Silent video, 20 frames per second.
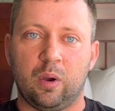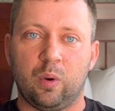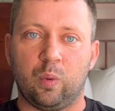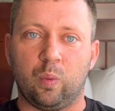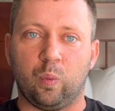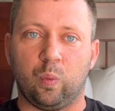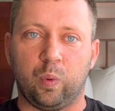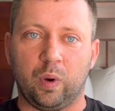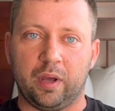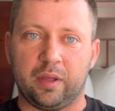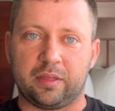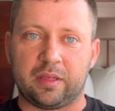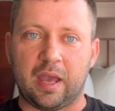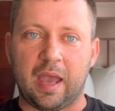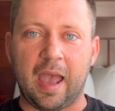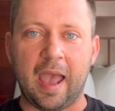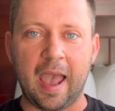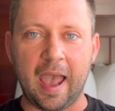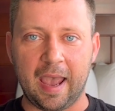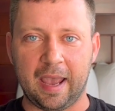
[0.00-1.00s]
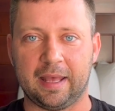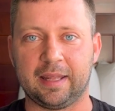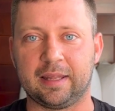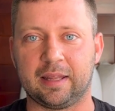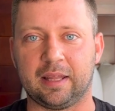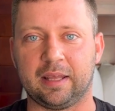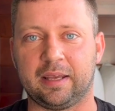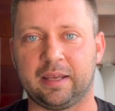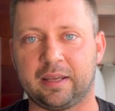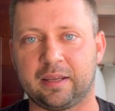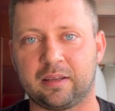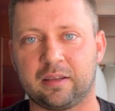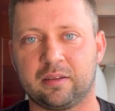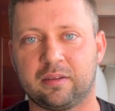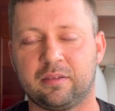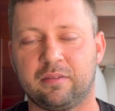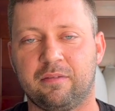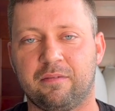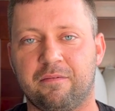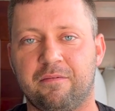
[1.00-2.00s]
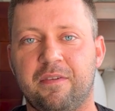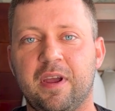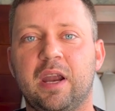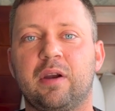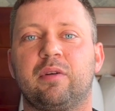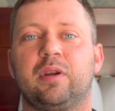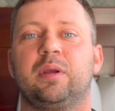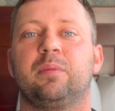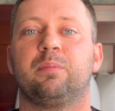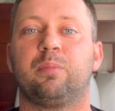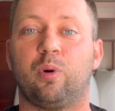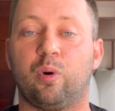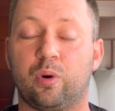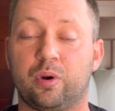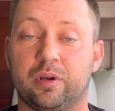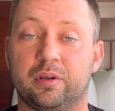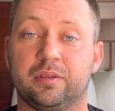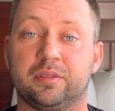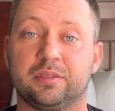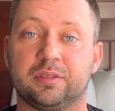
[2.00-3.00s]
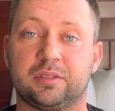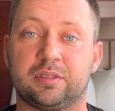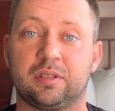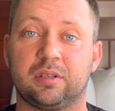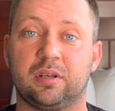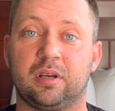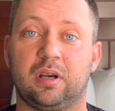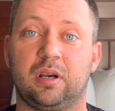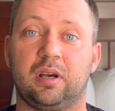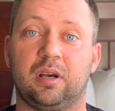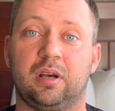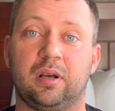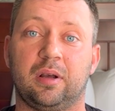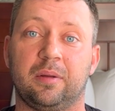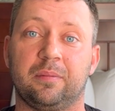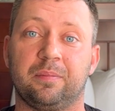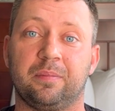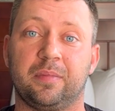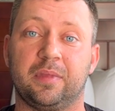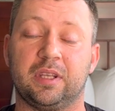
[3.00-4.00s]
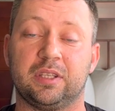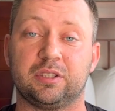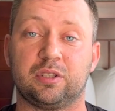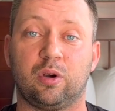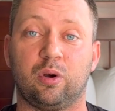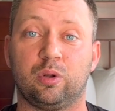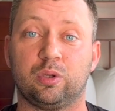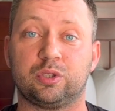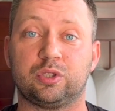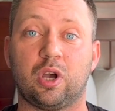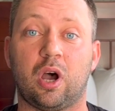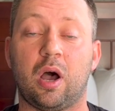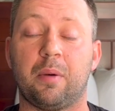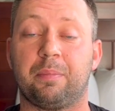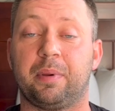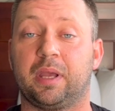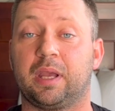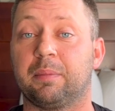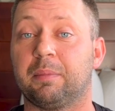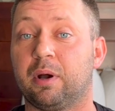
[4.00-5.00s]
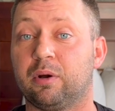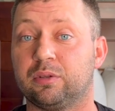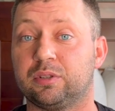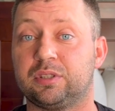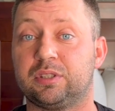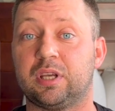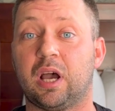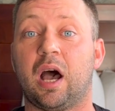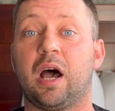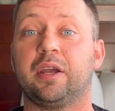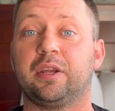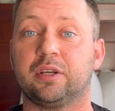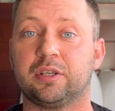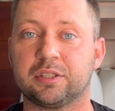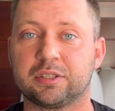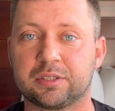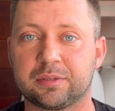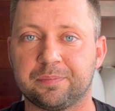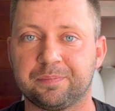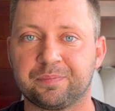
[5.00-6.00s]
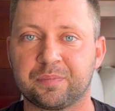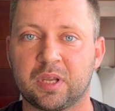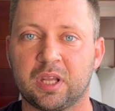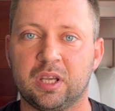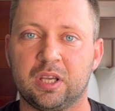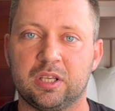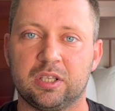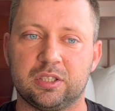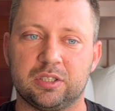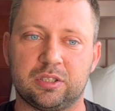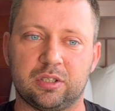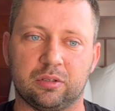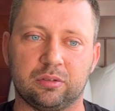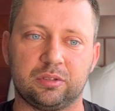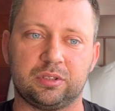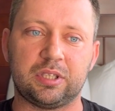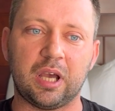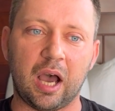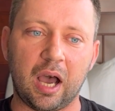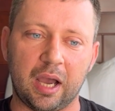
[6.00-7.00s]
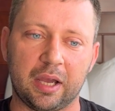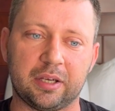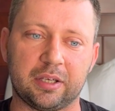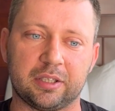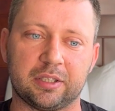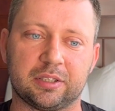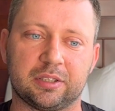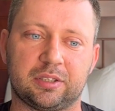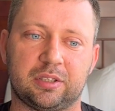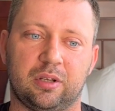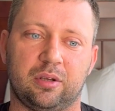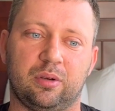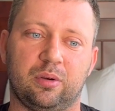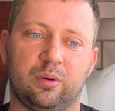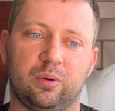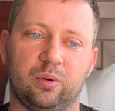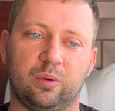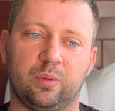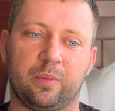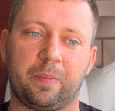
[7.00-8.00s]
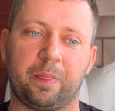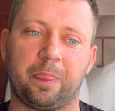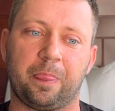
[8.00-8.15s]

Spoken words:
With handling, very important is the whole topic about tires. So tires, so